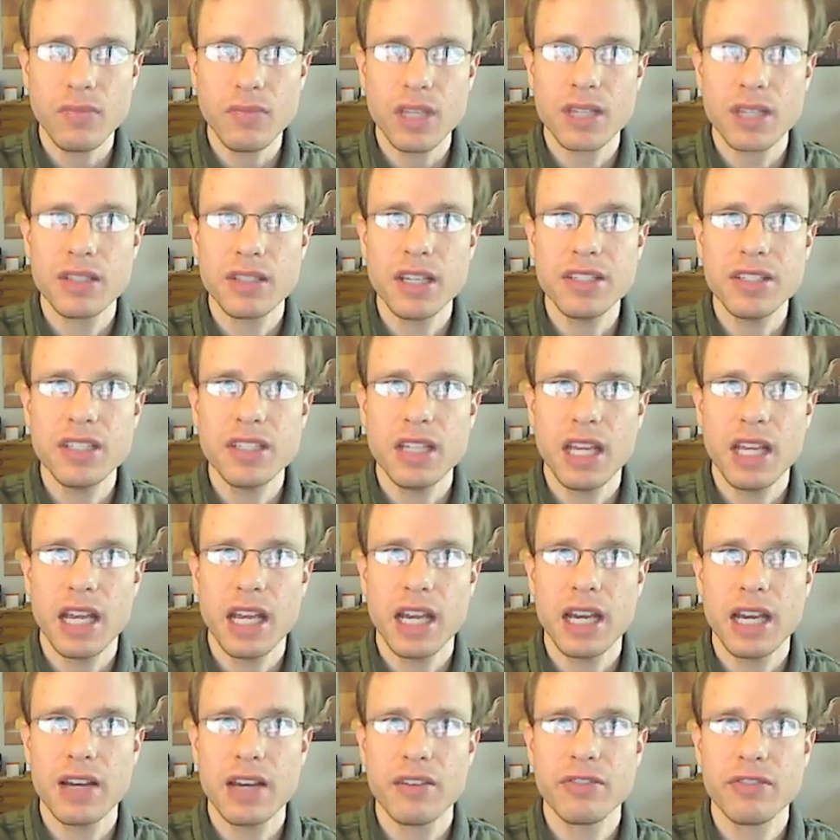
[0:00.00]
doesn't
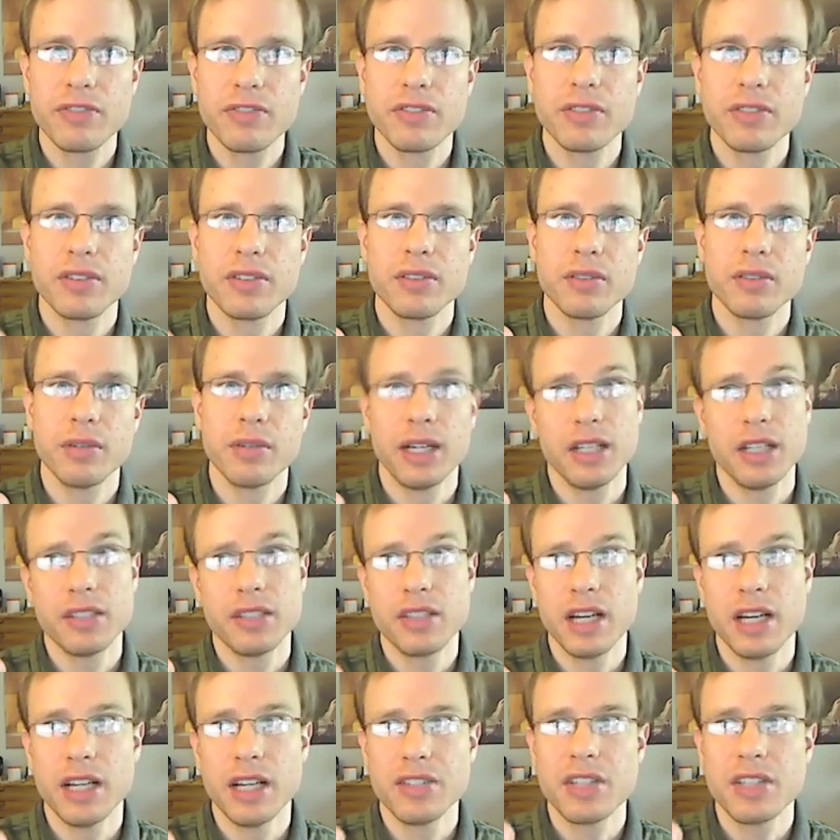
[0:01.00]
have, well, it
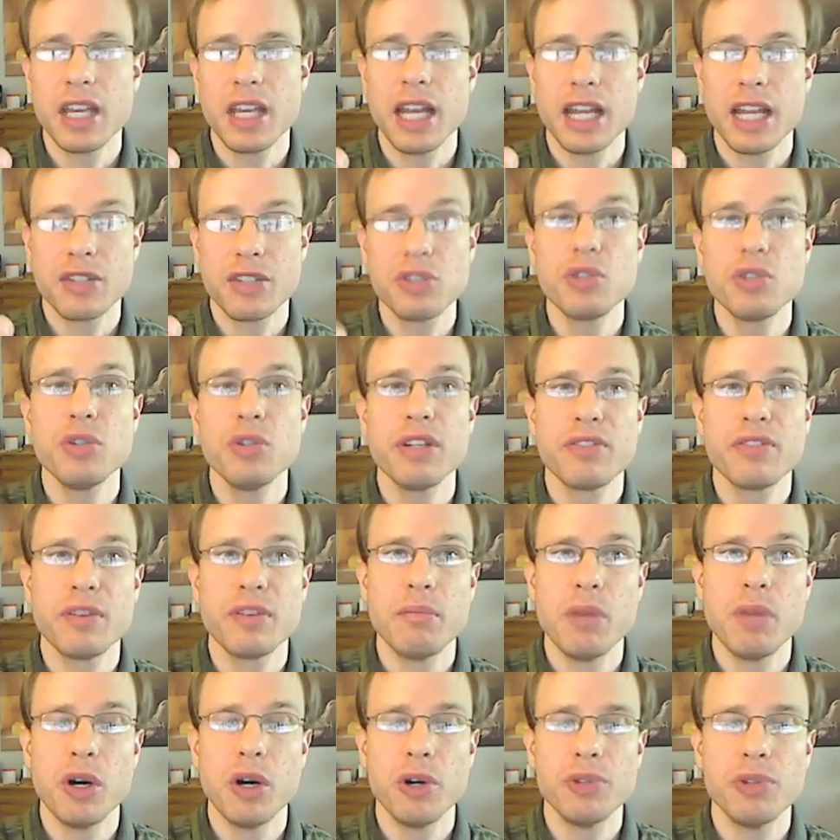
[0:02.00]
does. It has two different
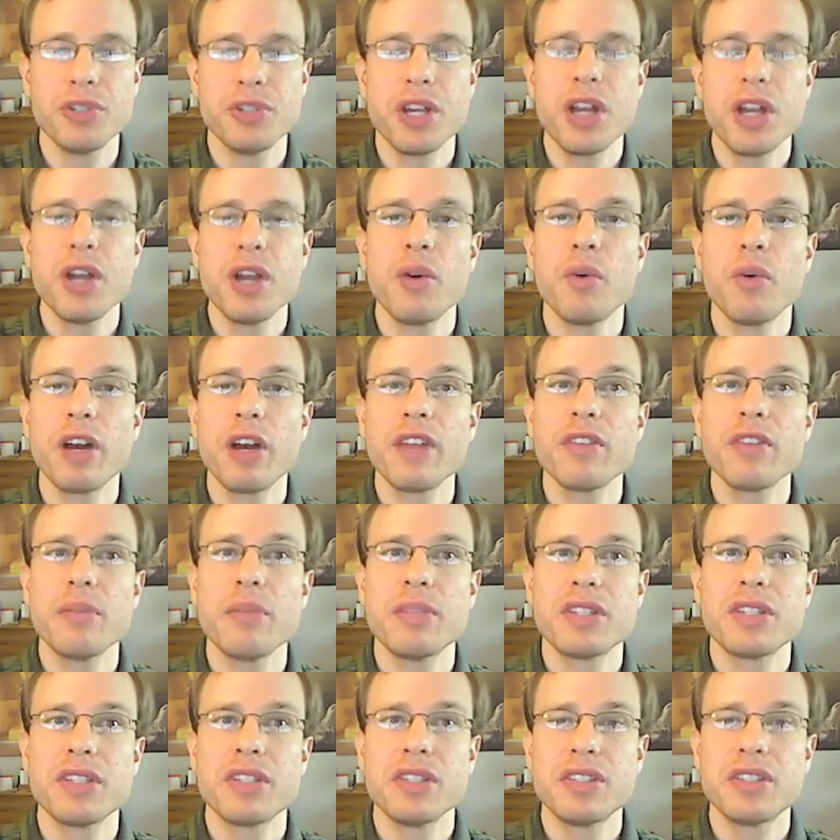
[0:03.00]
modes. One of them
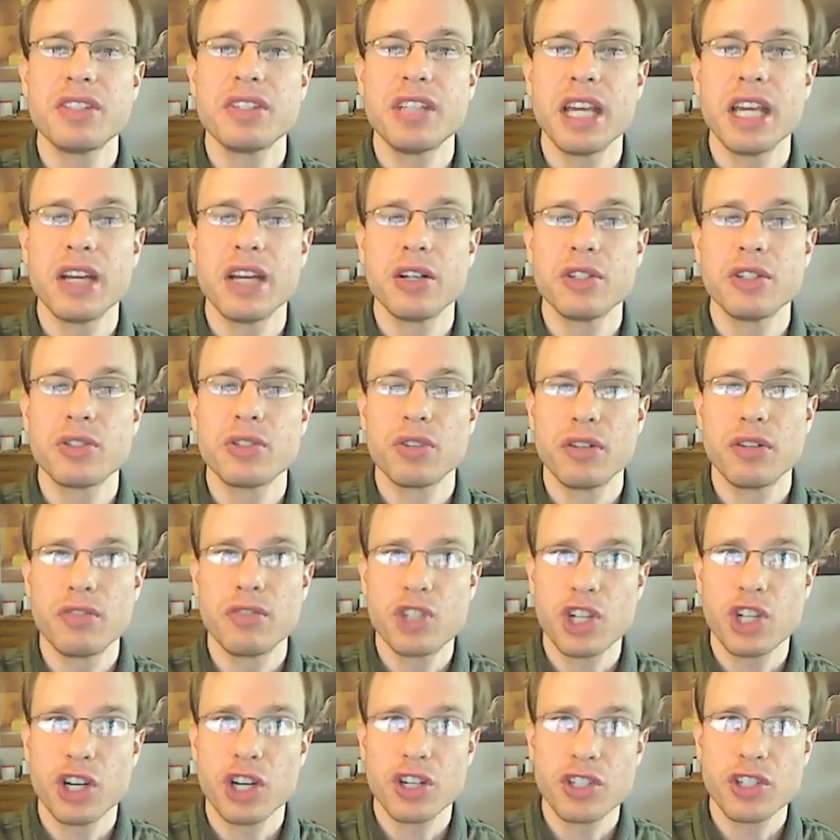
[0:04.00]
is the standard sort of
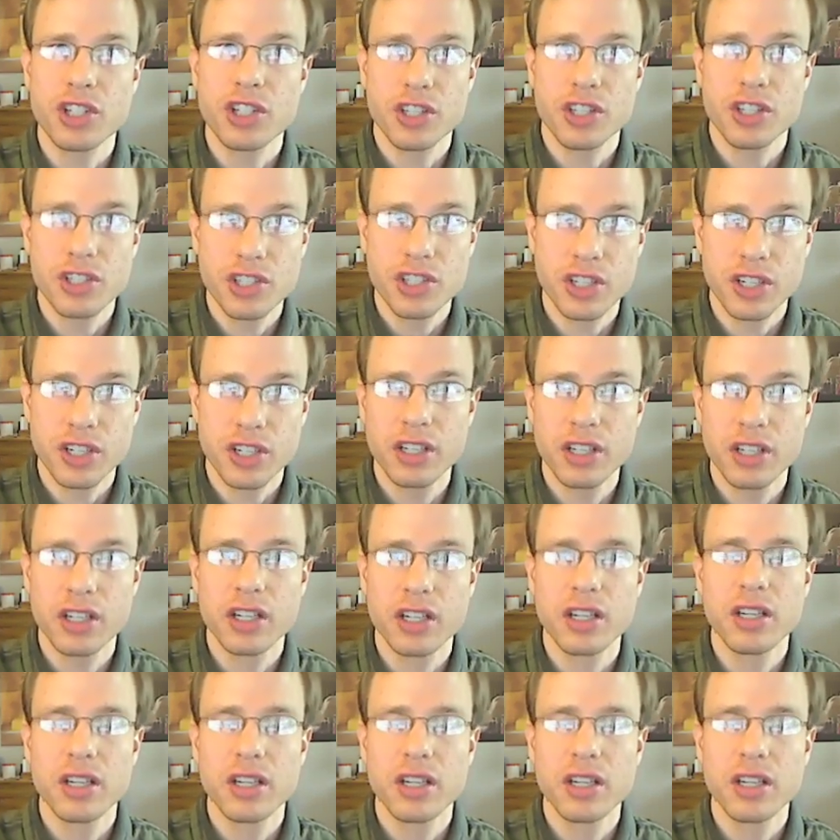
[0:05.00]
chunk, chunk, chunk,